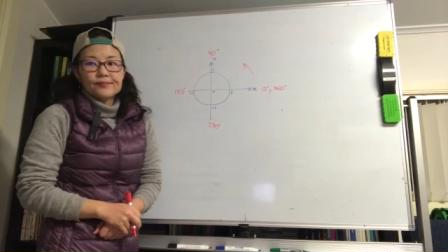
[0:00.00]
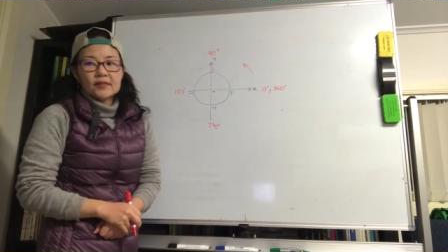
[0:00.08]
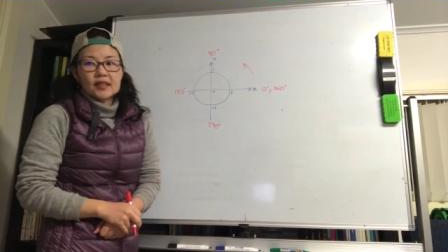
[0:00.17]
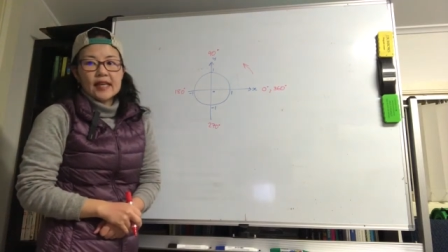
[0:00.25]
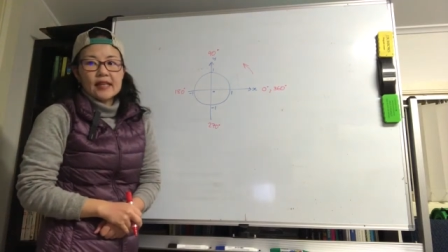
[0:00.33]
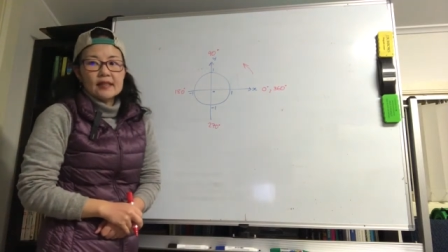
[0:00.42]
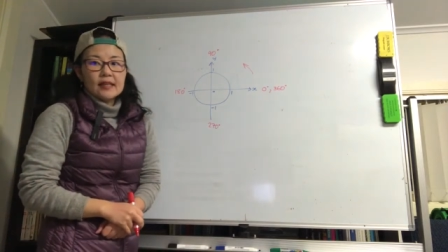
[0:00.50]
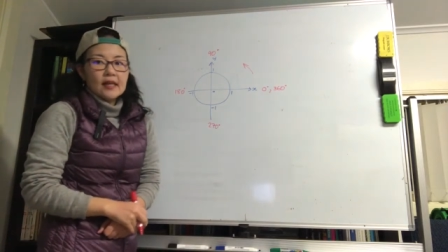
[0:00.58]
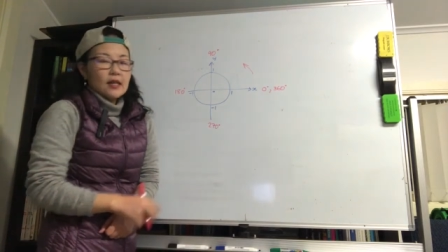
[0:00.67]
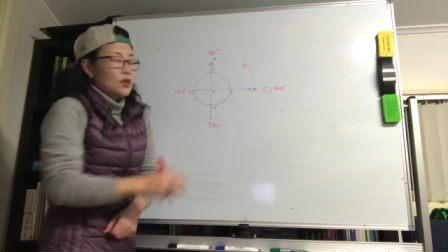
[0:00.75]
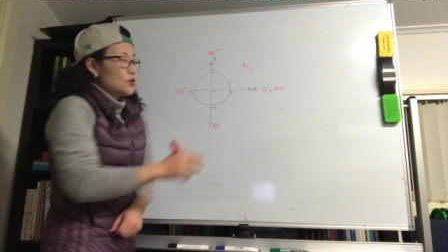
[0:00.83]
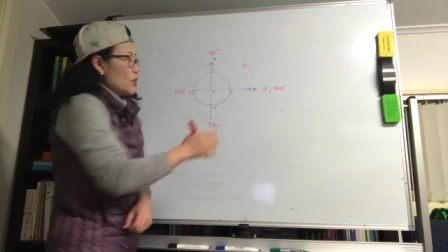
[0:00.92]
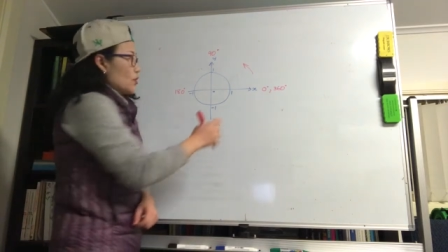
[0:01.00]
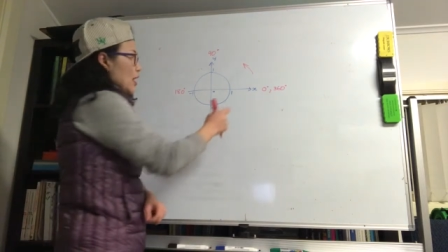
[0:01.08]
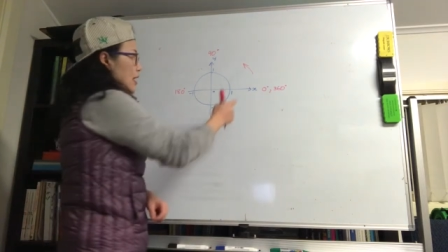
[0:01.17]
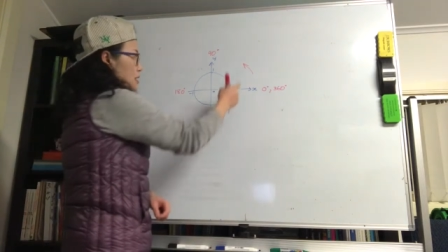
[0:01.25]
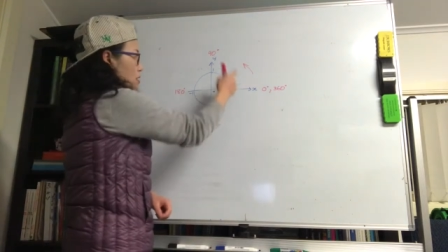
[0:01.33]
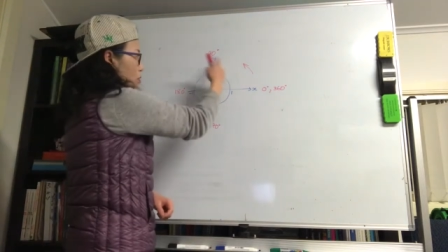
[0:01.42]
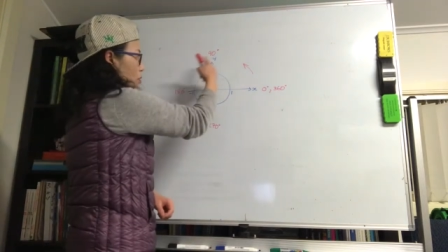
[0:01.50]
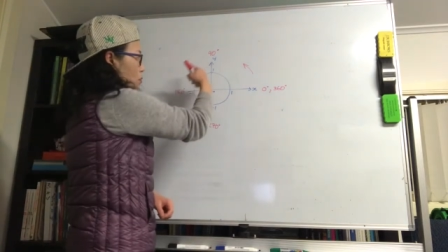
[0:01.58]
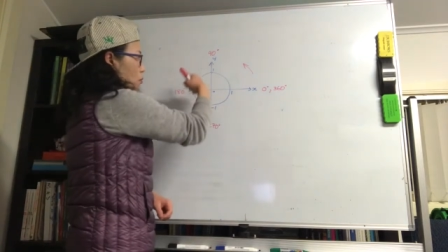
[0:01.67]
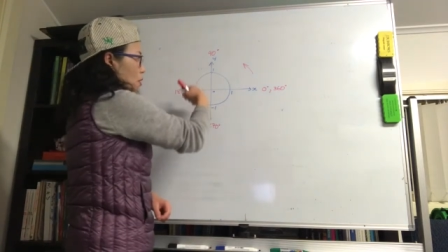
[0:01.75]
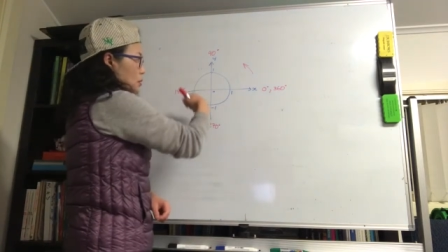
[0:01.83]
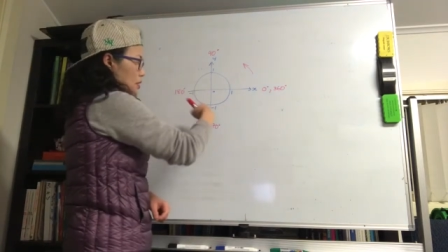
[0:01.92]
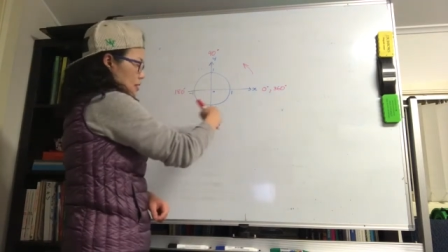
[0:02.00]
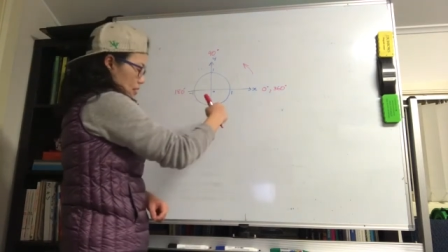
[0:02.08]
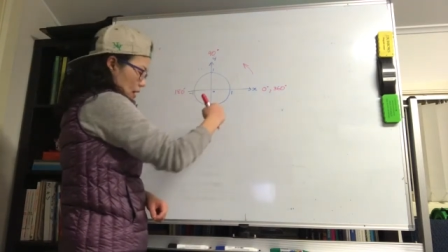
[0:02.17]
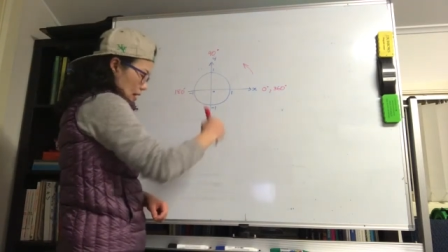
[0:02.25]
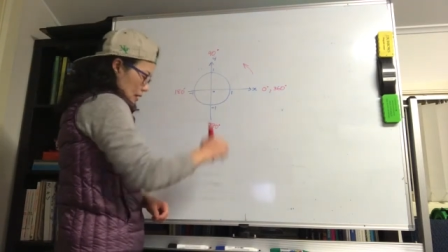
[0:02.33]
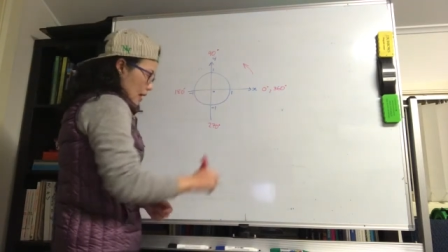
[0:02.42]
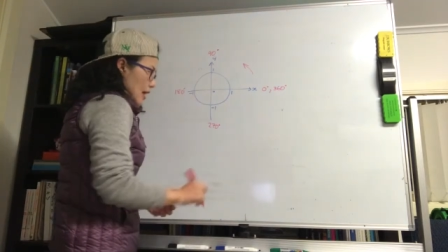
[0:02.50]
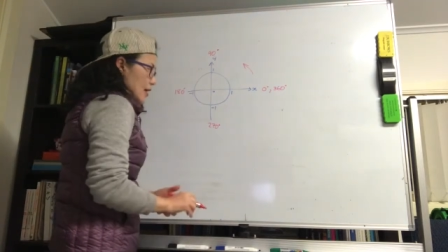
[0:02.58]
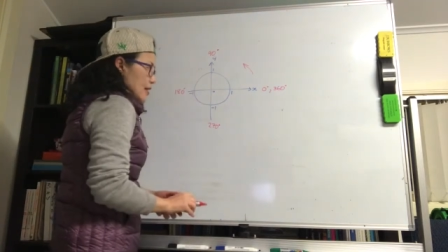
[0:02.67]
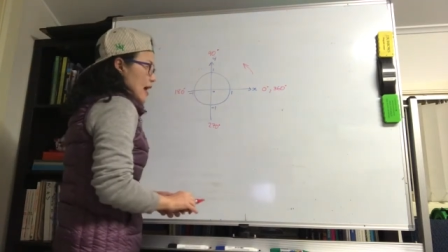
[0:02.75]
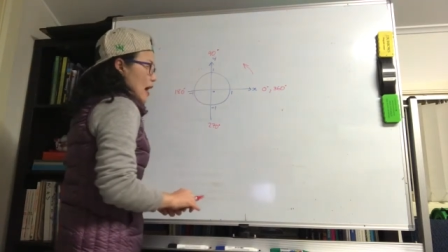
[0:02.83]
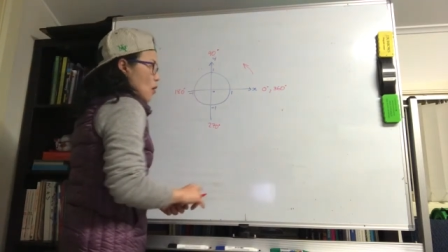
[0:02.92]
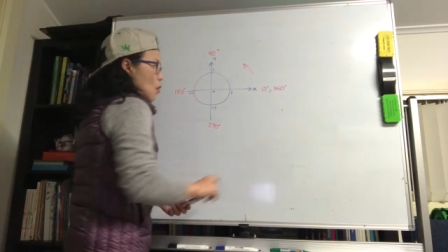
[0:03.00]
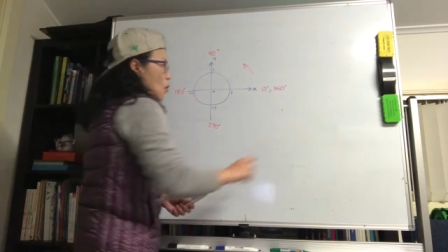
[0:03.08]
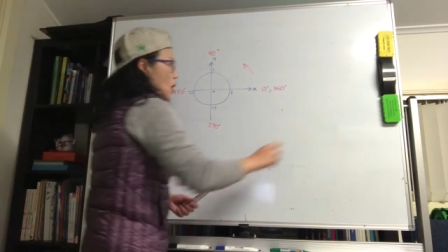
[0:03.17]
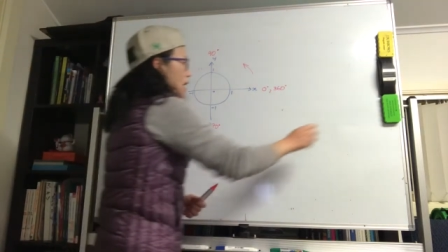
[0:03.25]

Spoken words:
okay? So that's where we start. Now, what